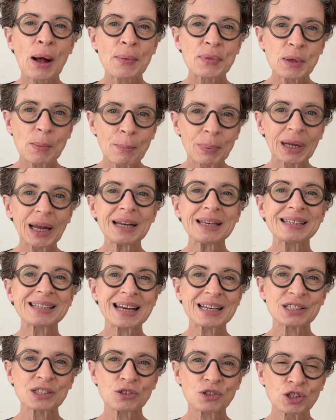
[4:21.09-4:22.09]
the blood
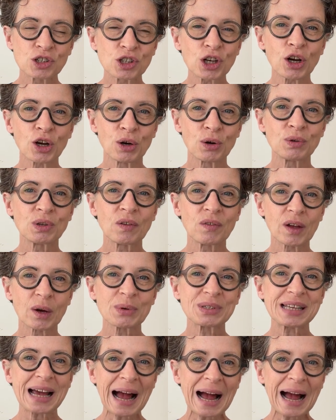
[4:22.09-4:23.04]
test showed that there was